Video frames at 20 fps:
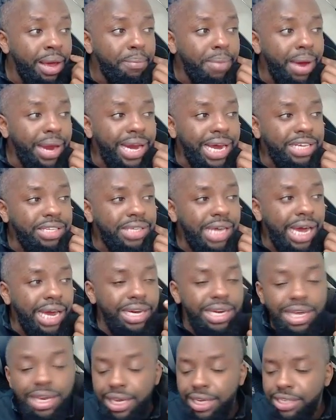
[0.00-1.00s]
But I
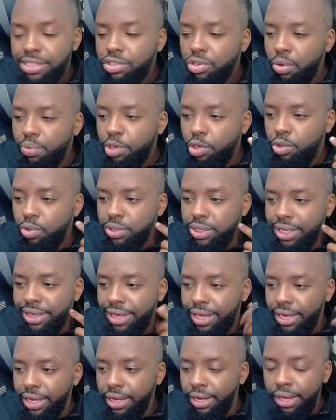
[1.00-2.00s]
stopped
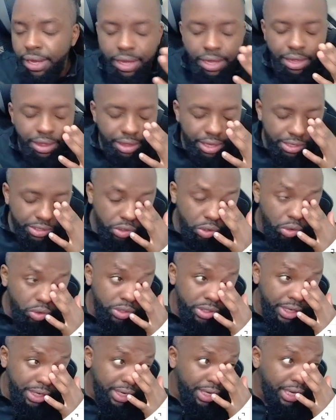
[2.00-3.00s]
using the
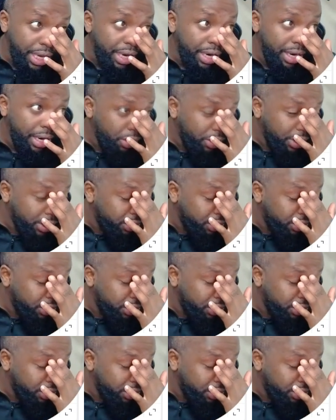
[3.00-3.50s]
zones indicator. Now the